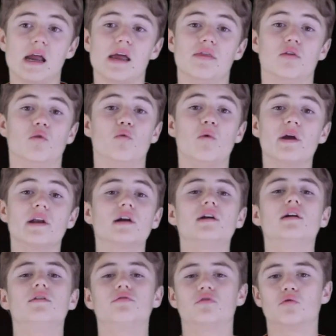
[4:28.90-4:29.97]
and the
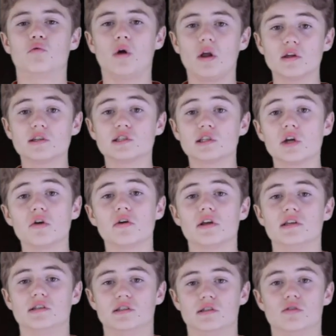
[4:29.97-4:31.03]
winner of the World
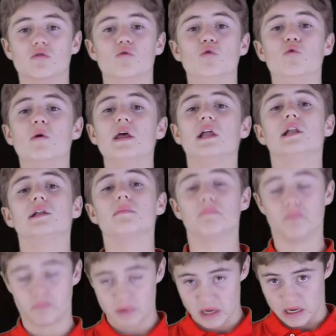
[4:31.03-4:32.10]
Series will
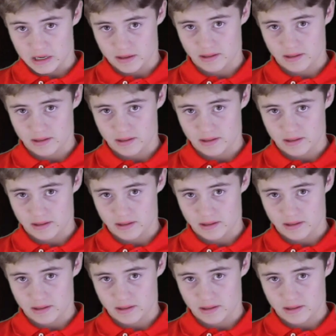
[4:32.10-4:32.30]
be